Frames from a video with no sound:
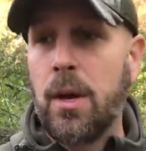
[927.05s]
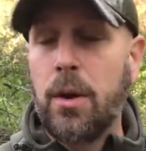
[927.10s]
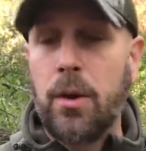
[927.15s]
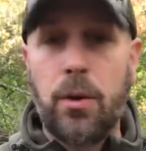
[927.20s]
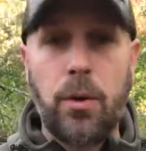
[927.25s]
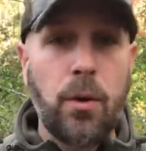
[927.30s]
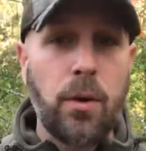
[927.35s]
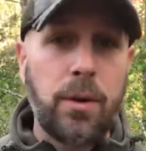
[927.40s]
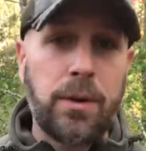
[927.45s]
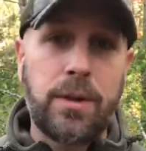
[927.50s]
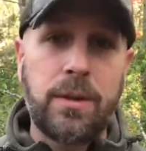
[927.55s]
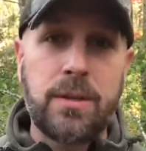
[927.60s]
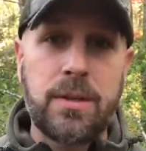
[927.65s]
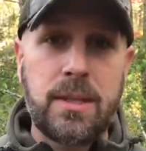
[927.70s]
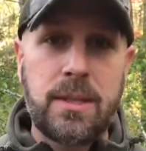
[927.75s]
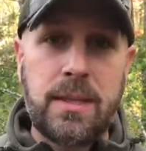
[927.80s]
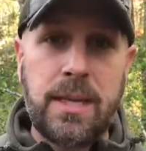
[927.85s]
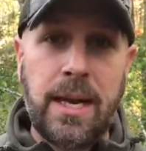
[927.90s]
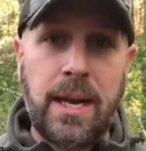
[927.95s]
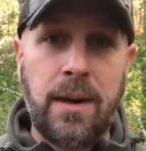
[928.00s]
north there's
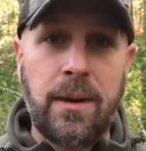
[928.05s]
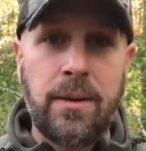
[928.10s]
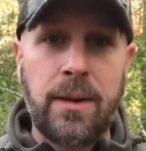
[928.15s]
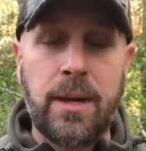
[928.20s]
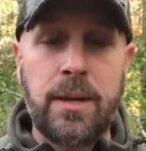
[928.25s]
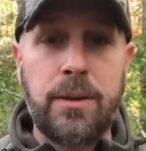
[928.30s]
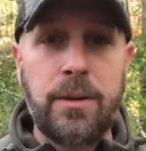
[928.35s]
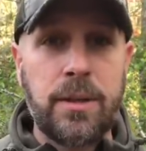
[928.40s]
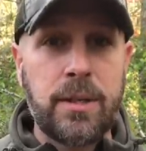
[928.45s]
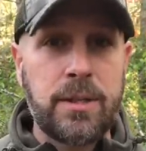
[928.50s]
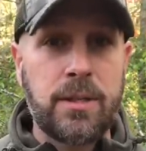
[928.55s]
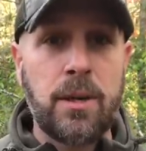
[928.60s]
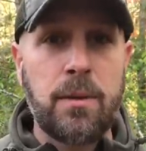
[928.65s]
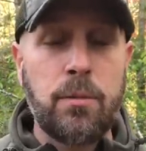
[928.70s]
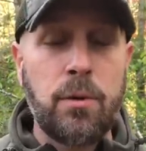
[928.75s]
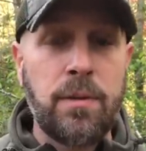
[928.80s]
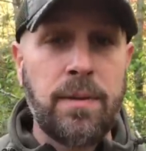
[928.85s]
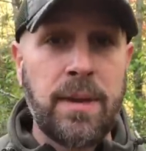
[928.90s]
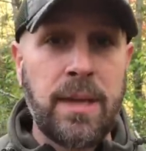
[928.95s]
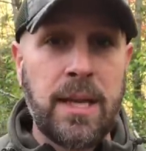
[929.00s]
a town, and you could start
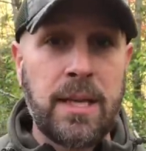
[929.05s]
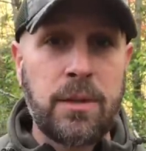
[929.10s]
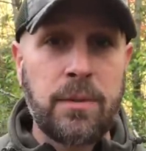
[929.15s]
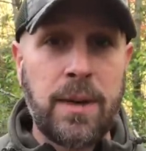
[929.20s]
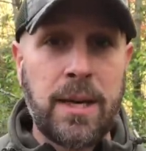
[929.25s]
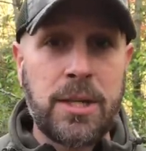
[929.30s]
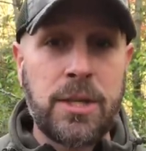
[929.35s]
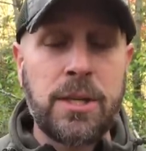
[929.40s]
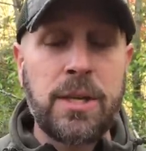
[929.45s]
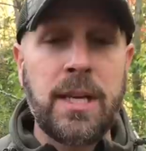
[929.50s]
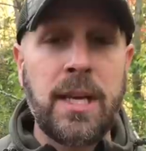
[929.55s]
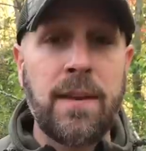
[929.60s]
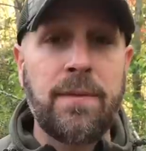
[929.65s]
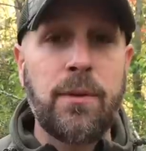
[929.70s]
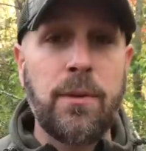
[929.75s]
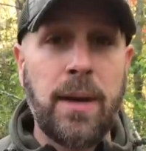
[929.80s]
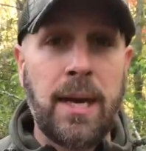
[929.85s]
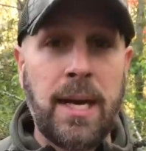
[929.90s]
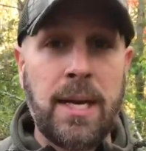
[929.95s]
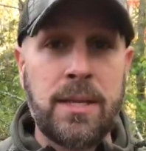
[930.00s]
moving in that direction if
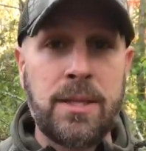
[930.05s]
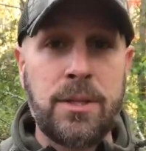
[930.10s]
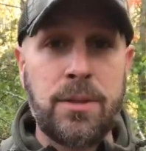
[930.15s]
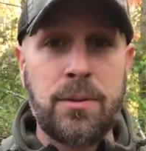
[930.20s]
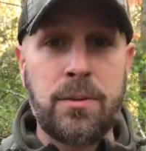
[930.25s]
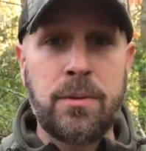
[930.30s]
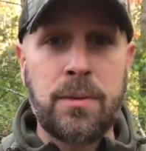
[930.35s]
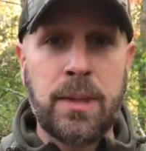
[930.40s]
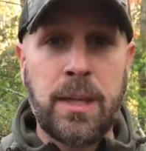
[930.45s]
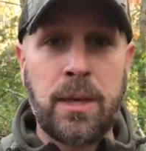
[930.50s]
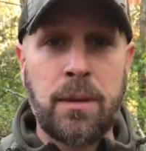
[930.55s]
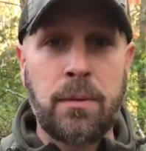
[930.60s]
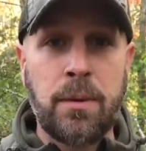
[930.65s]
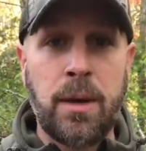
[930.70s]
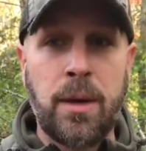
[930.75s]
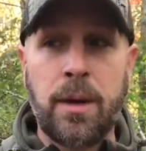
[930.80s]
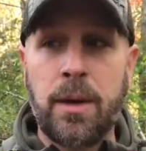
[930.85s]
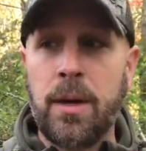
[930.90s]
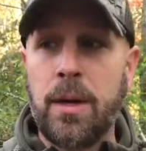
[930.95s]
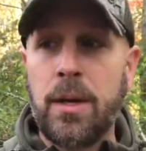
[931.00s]
you had to later
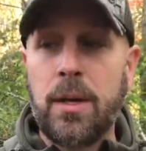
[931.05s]
on.